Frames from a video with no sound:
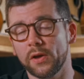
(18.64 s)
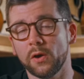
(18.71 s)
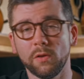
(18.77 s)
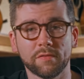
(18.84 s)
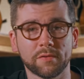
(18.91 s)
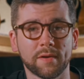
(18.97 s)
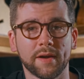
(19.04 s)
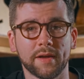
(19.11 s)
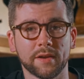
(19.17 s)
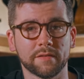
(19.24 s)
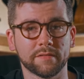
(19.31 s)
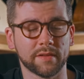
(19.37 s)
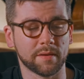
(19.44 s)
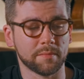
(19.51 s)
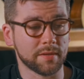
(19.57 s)
the whole variety
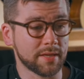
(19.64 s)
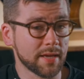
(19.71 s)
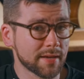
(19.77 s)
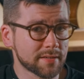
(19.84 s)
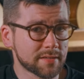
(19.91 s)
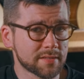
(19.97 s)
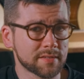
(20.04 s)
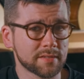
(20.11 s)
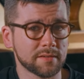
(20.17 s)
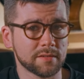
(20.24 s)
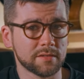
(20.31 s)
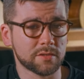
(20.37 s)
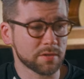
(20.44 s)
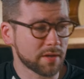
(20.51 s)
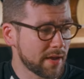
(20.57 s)
of them. Yet,
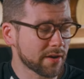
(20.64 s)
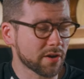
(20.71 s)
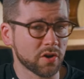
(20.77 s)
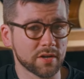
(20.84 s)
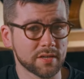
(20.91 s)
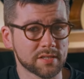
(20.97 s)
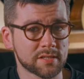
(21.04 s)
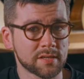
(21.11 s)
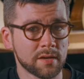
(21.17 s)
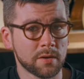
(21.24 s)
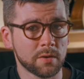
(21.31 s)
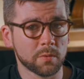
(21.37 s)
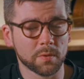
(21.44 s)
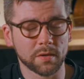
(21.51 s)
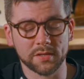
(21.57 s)
today guys,
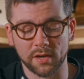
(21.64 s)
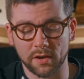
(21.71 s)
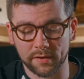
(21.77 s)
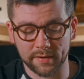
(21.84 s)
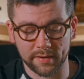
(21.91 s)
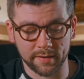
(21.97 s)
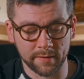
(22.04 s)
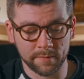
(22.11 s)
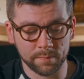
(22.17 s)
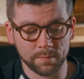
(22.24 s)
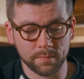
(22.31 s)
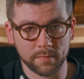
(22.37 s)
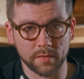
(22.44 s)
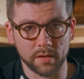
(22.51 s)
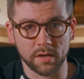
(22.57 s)
we're talking
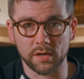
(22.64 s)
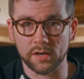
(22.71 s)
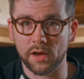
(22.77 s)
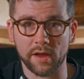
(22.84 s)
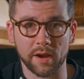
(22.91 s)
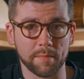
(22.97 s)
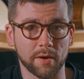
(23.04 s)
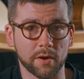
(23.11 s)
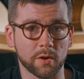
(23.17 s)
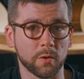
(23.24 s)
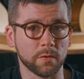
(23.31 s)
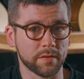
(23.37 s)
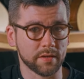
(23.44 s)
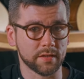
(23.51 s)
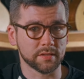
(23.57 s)
not about
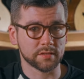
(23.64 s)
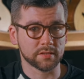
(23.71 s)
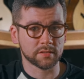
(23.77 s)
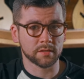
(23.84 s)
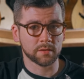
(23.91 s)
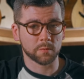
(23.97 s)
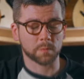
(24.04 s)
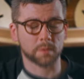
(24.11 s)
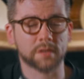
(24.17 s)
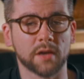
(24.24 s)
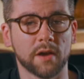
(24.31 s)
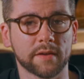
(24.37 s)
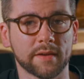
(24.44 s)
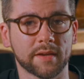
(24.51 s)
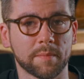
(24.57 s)
all these. We're
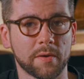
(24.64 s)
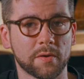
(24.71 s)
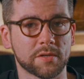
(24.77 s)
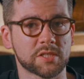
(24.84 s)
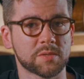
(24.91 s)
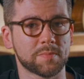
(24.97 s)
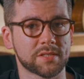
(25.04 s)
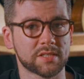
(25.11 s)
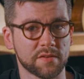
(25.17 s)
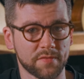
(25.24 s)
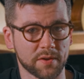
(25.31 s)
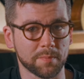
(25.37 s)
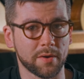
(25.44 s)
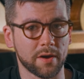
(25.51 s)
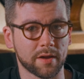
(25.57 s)
talking about a
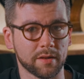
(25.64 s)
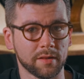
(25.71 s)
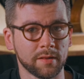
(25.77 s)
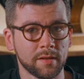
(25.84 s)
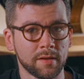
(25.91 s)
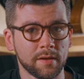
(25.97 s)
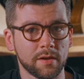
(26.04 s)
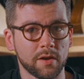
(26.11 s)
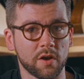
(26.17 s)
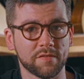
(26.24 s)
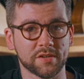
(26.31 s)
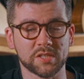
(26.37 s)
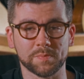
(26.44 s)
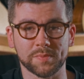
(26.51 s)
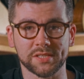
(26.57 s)
specific model of
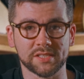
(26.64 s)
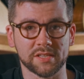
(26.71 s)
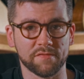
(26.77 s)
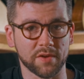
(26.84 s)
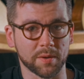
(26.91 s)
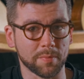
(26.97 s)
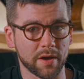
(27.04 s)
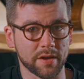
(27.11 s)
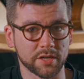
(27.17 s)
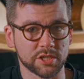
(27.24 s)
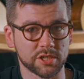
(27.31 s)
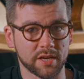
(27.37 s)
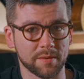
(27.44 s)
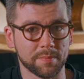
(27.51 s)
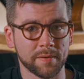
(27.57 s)
a specific body
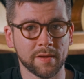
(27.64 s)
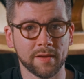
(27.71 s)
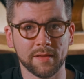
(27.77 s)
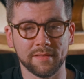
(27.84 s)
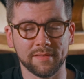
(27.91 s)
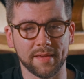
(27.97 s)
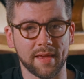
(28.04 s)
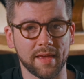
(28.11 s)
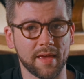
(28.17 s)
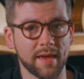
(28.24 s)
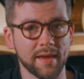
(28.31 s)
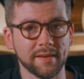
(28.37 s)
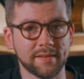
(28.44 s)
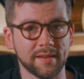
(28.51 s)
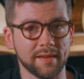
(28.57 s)
shape, the
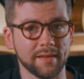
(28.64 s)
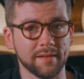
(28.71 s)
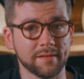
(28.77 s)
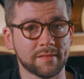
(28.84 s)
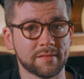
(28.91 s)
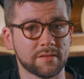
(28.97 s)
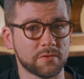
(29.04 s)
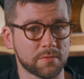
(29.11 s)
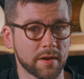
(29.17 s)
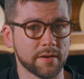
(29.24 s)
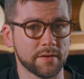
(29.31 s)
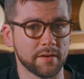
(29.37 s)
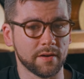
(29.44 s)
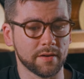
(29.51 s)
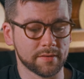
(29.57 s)
18th
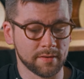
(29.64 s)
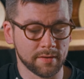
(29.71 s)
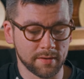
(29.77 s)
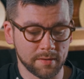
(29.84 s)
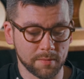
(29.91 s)
Dreadnought,